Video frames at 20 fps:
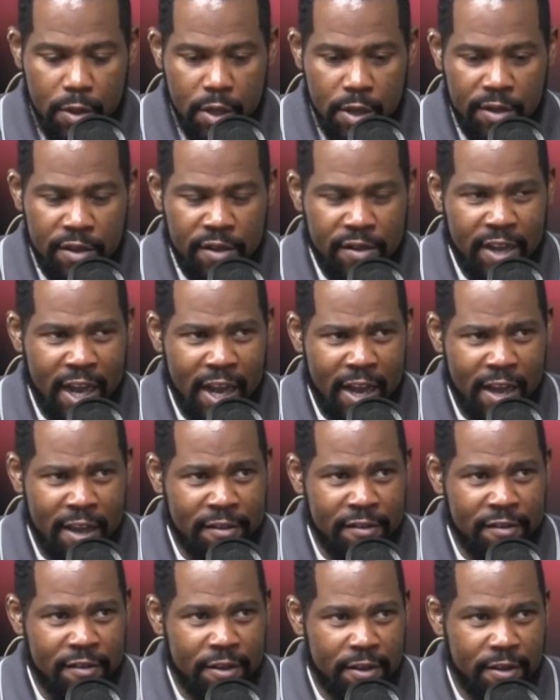You
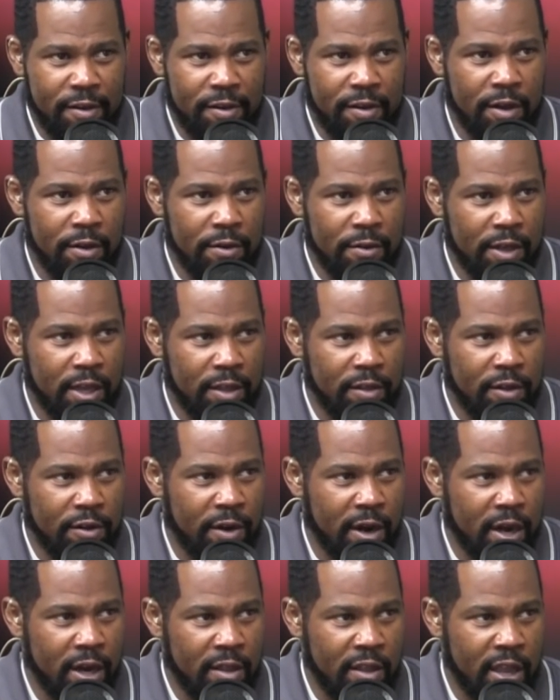guys don't get the
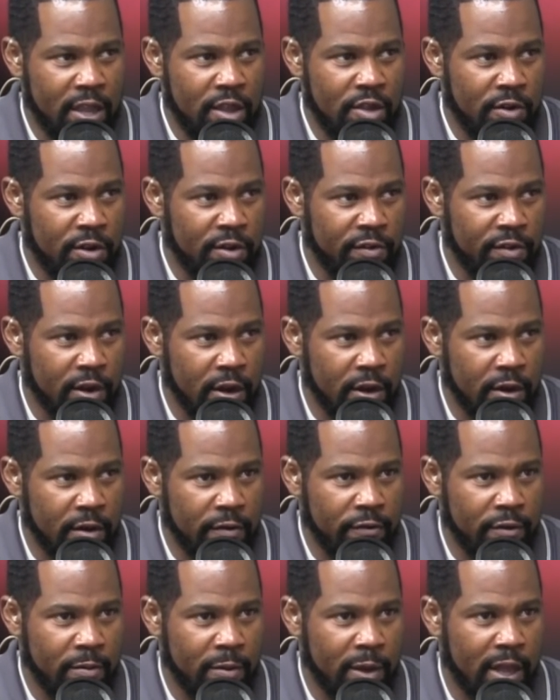credit that you deserve
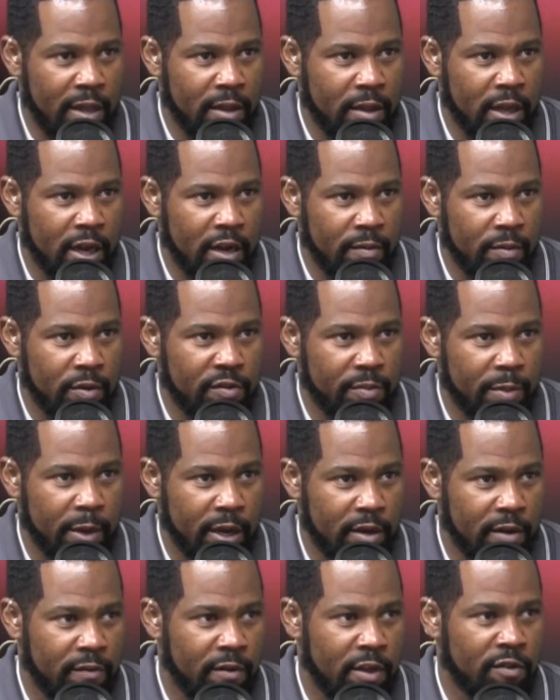from an athletic
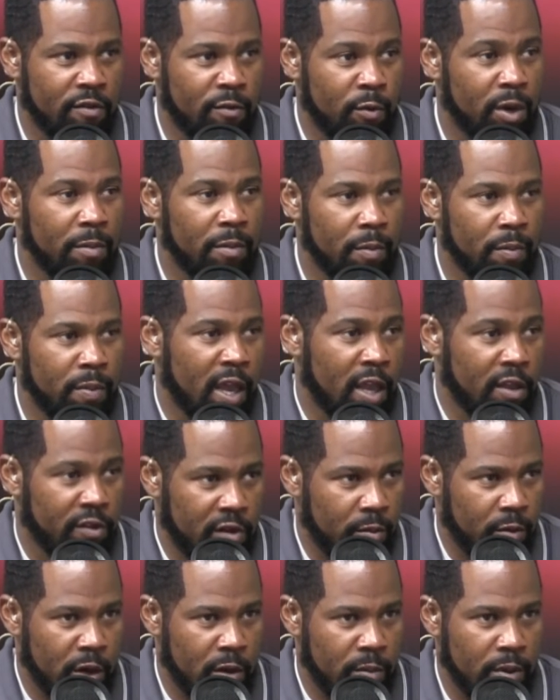perspective as women
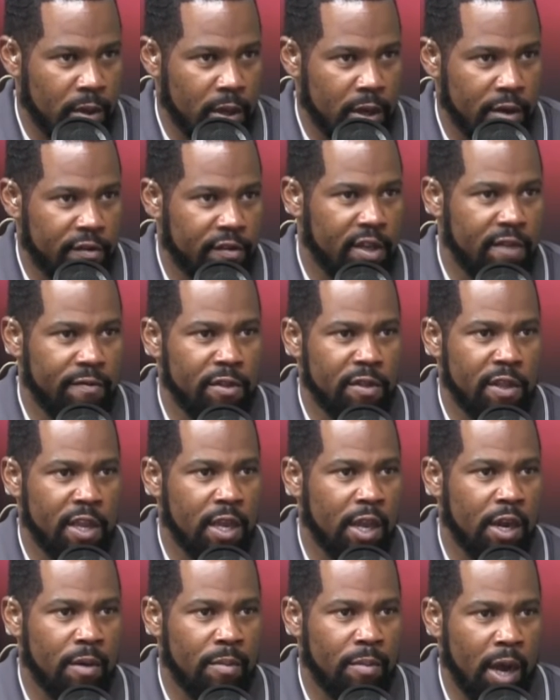basketball players. Even
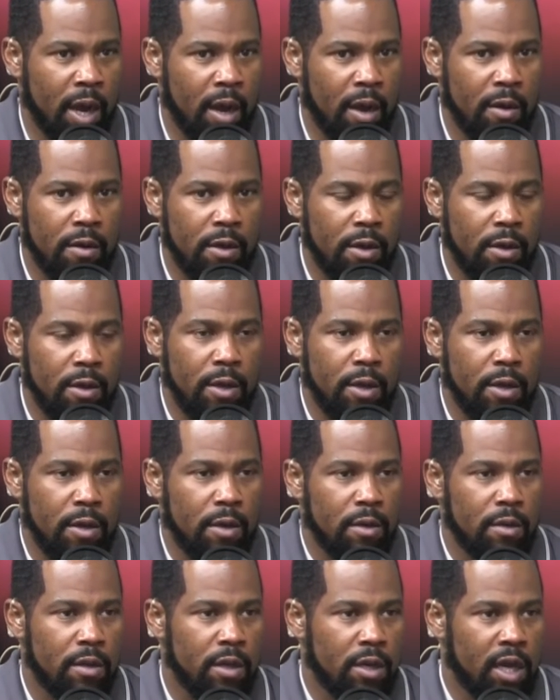thinking about
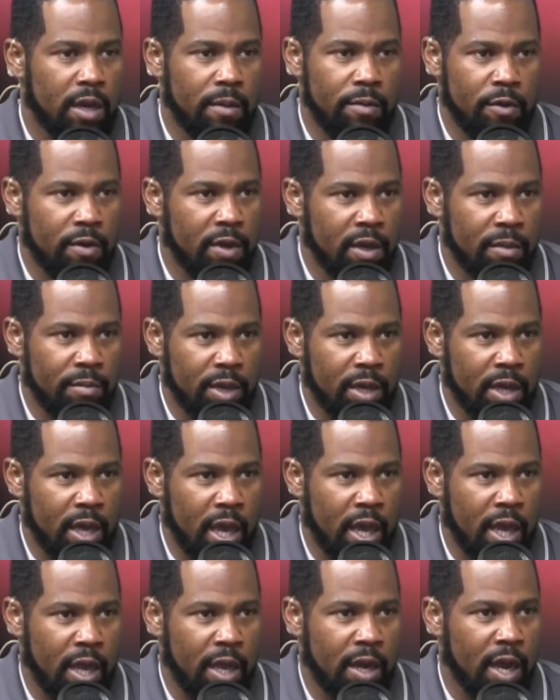the
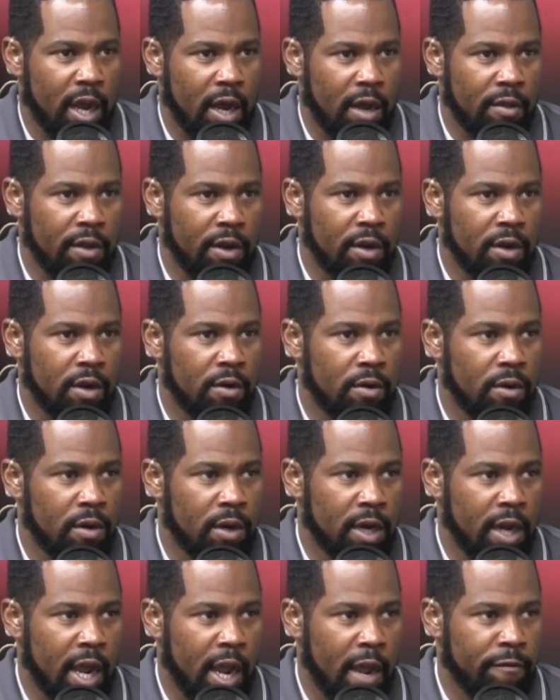WNBA and how they're
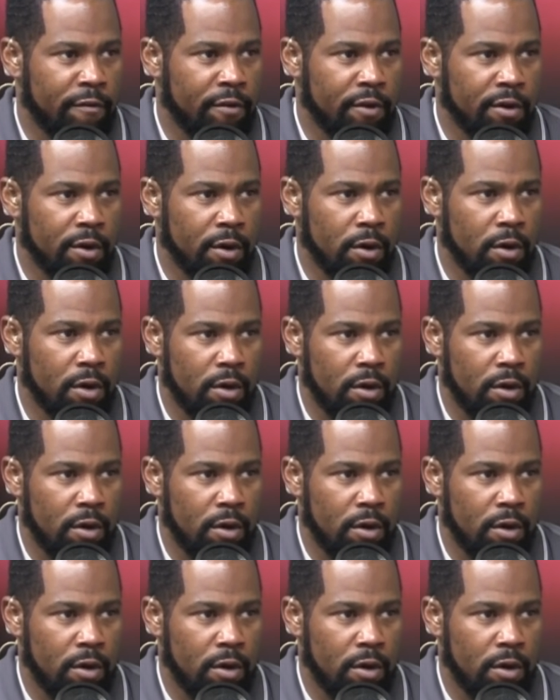going after,